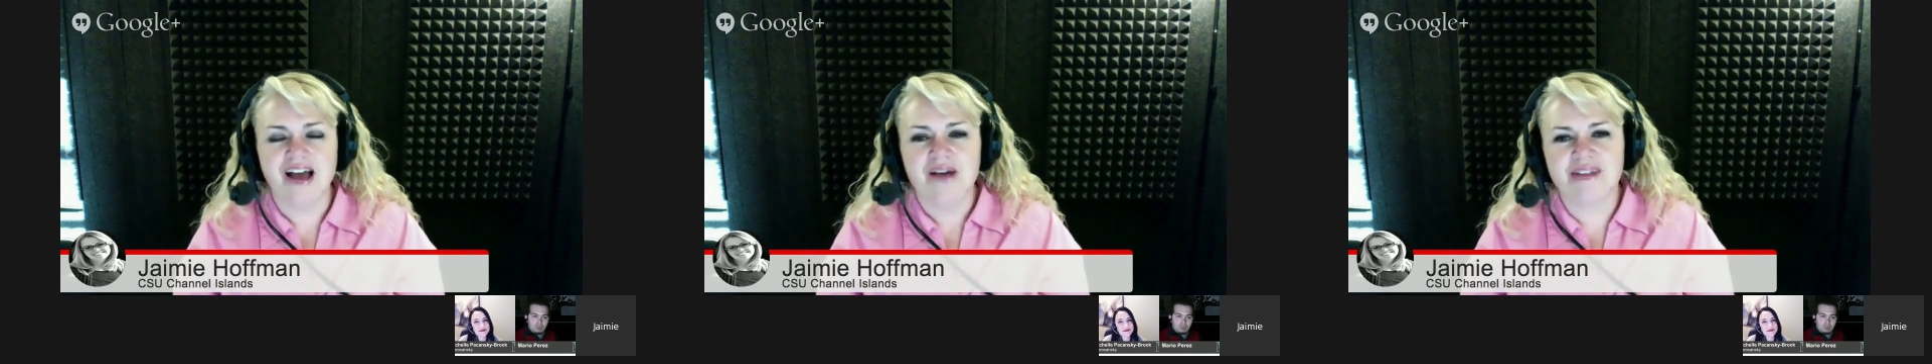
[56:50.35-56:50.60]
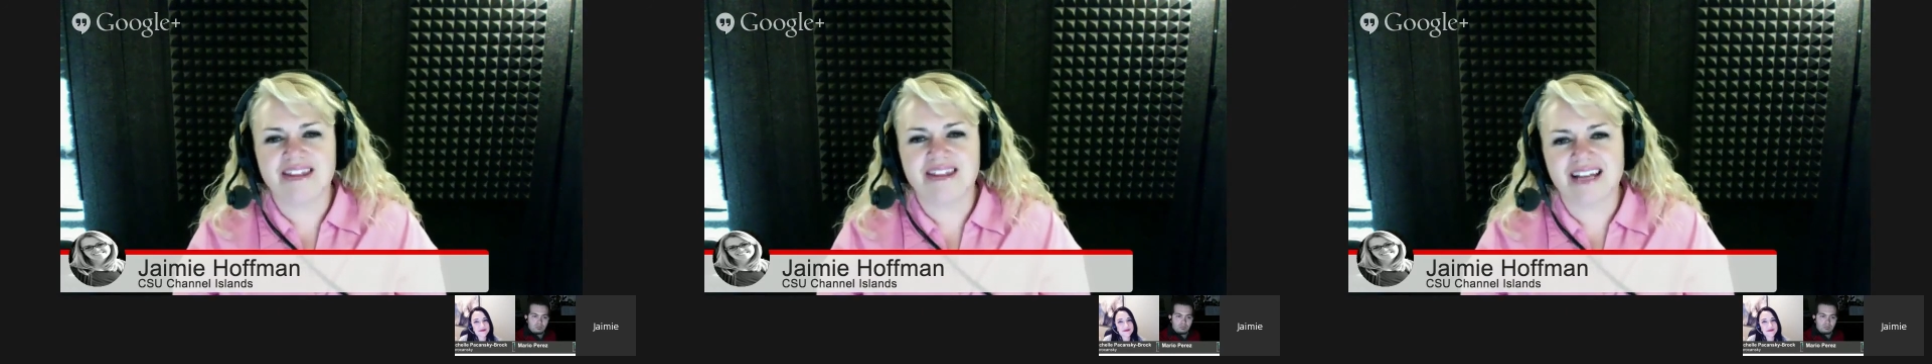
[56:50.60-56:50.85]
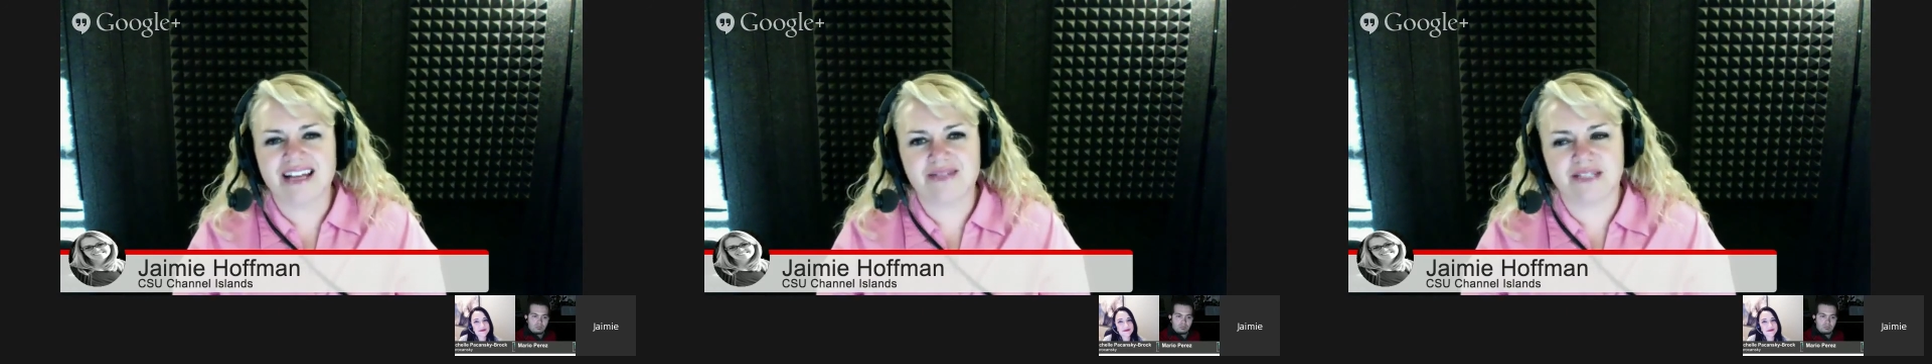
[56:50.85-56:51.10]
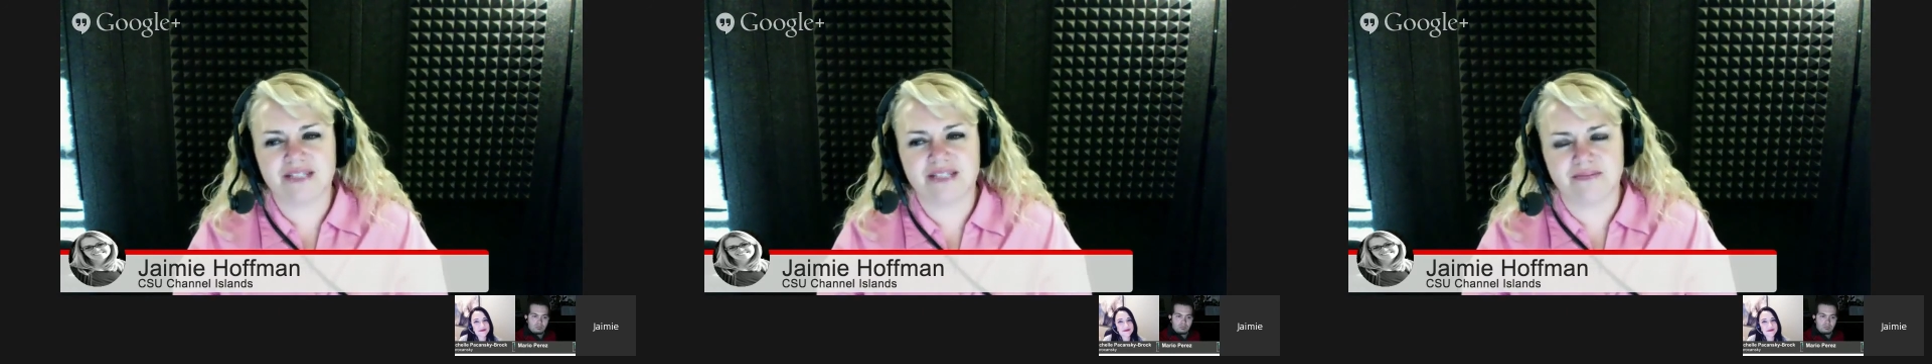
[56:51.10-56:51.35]
But that's
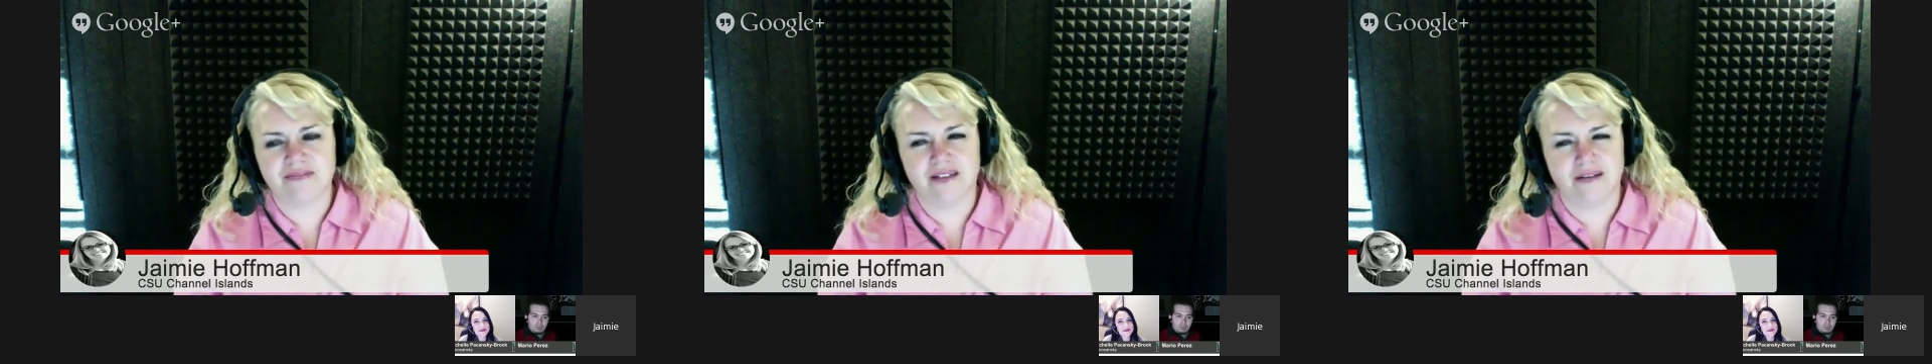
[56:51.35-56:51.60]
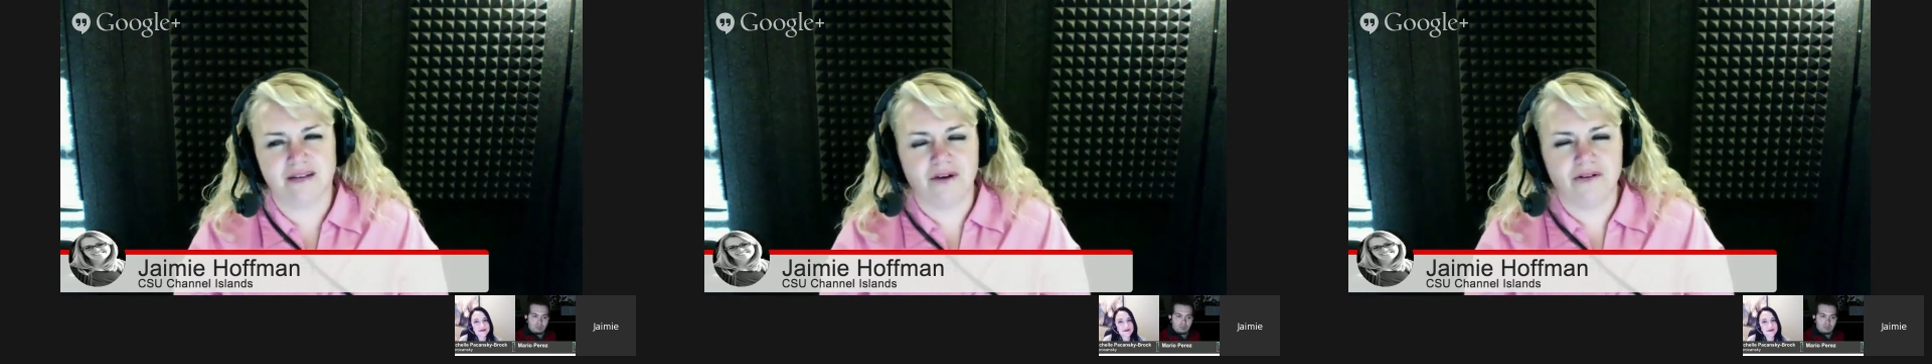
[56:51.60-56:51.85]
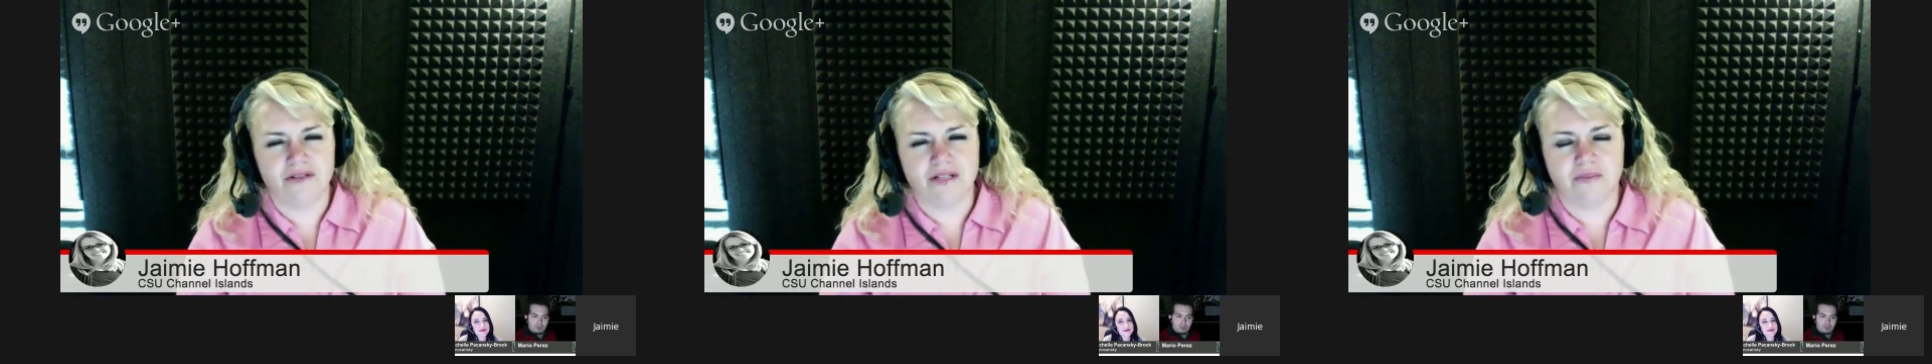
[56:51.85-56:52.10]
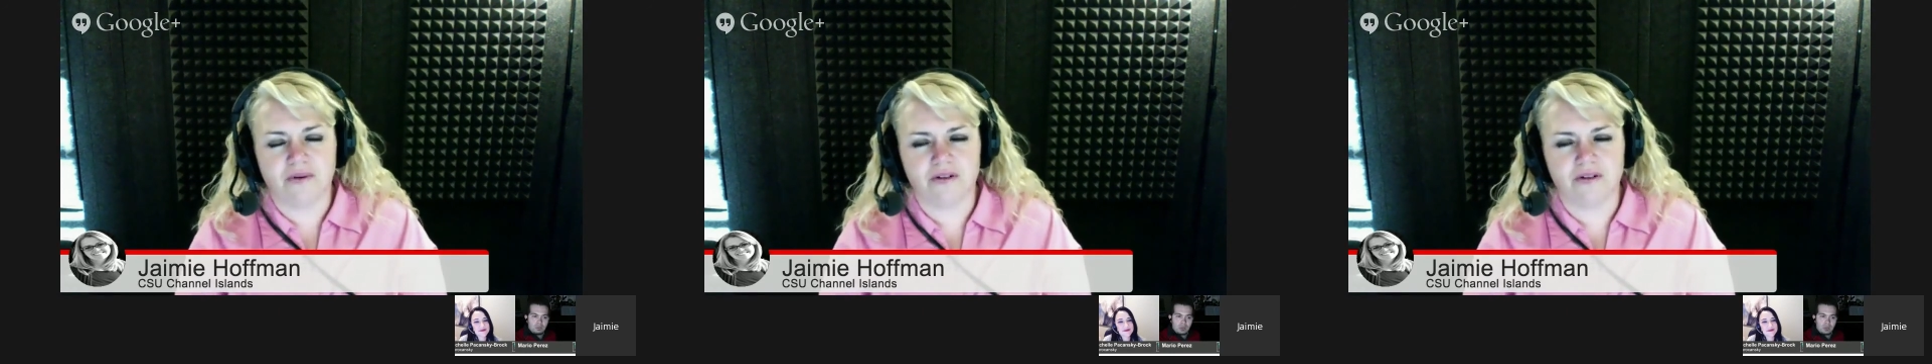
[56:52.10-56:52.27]
what's, most important,